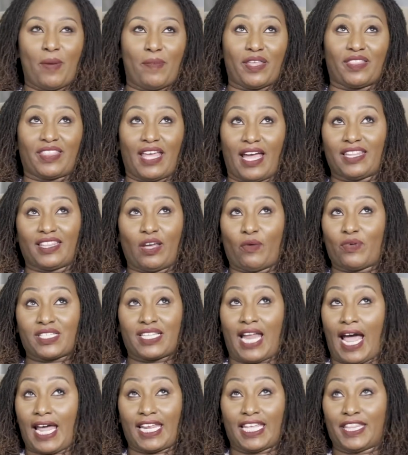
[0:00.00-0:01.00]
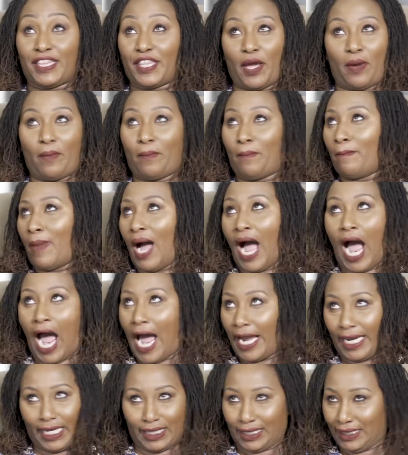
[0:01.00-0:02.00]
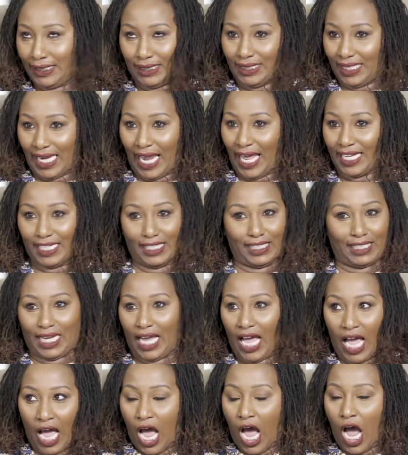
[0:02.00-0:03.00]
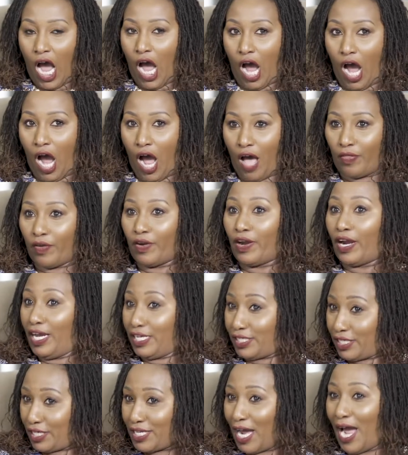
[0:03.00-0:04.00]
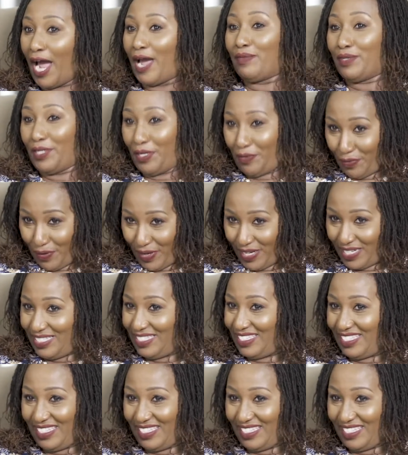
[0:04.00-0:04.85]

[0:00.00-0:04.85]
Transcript: maybe that that was not in their mind. Like uh, there is a time difference,